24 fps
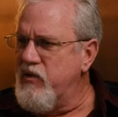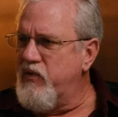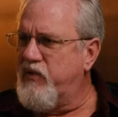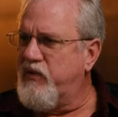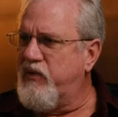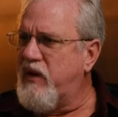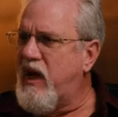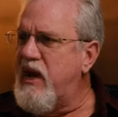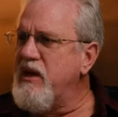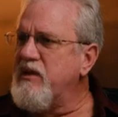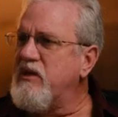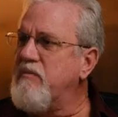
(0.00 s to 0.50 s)
who
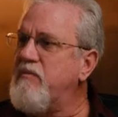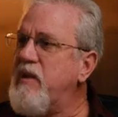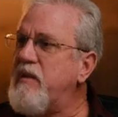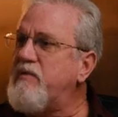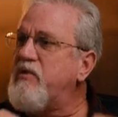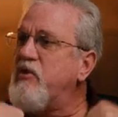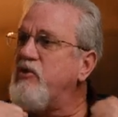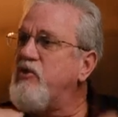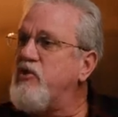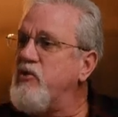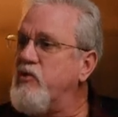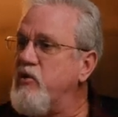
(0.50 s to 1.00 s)
flies him
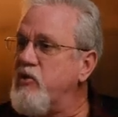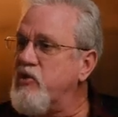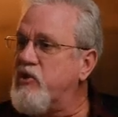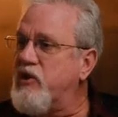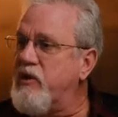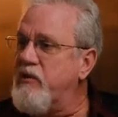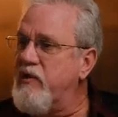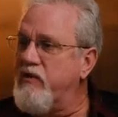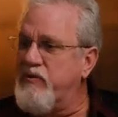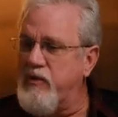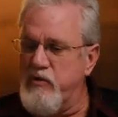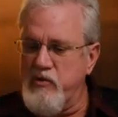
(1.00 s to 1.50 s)
up to
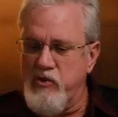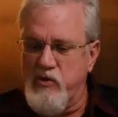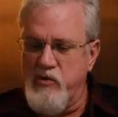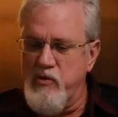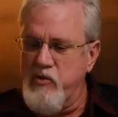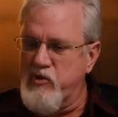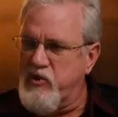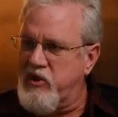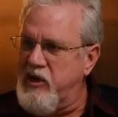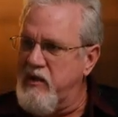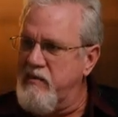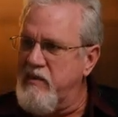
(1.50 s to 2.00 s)
Jerusalem, and from
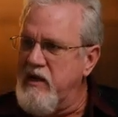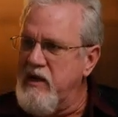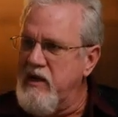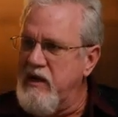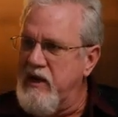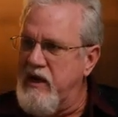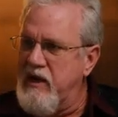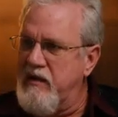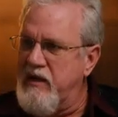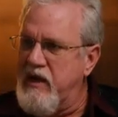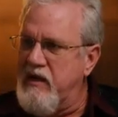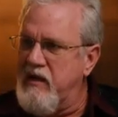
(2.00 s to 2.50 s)
Jerusalem
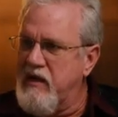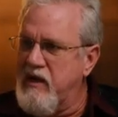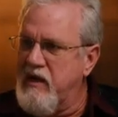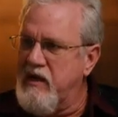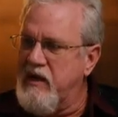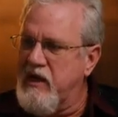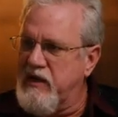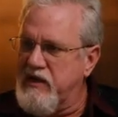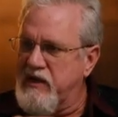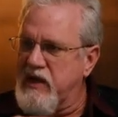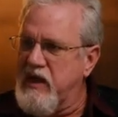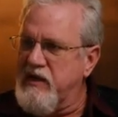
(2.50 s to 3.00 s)
he then
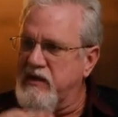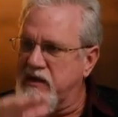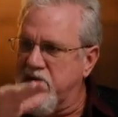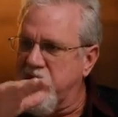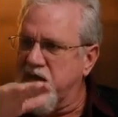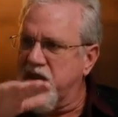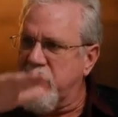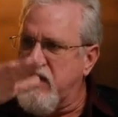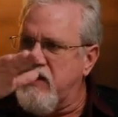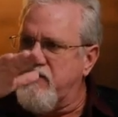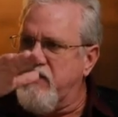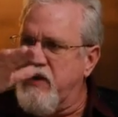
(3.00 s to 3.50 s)
ascends
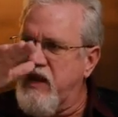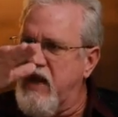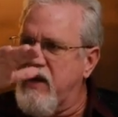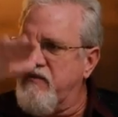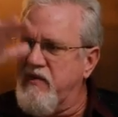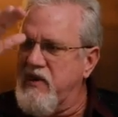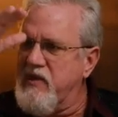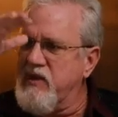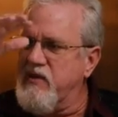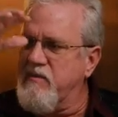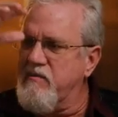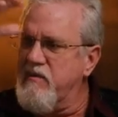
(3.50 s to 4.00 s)
the 7
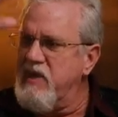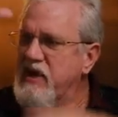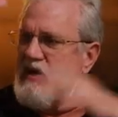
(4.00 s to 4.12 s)
heavens,